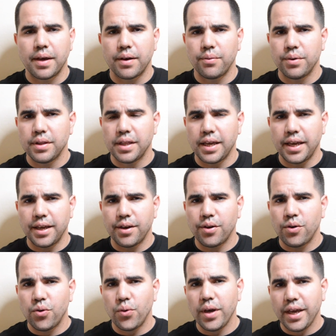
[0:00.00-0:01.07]
back with a
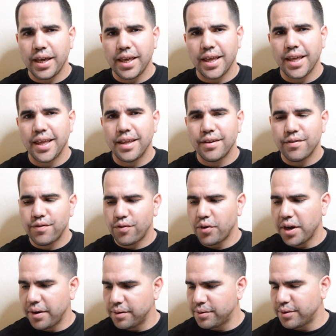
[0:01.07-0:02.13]
quick
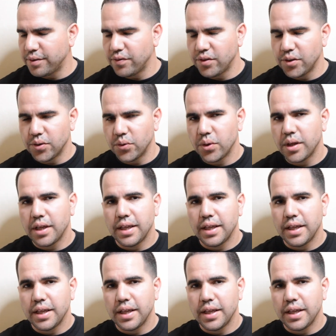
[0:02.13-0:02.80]
fragrance review.